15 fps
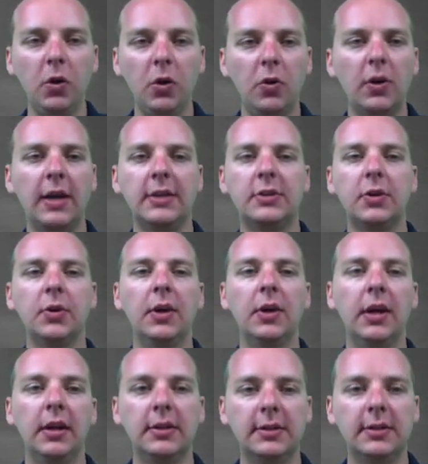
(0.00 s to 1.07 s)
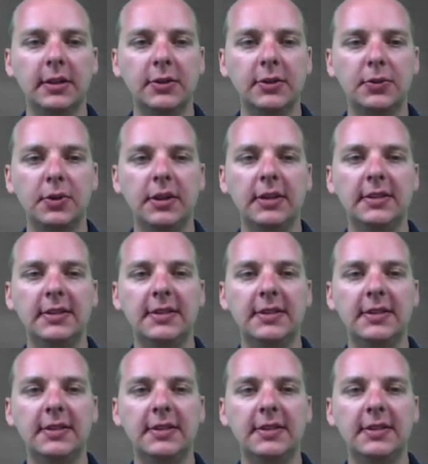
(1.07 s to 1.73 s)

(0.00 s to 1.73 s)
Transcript: Okay, so let's let's read this.